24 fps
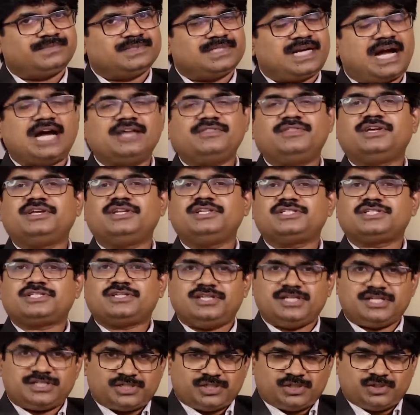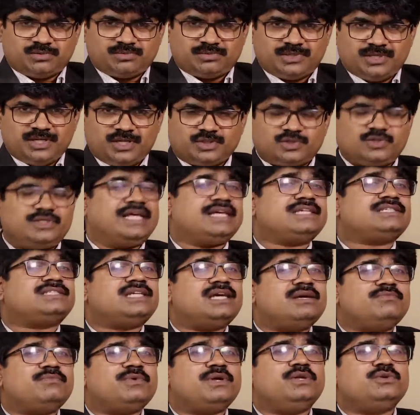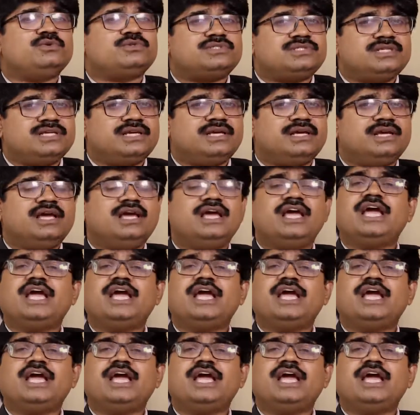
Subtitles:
I think it is clear to you. So next time when you see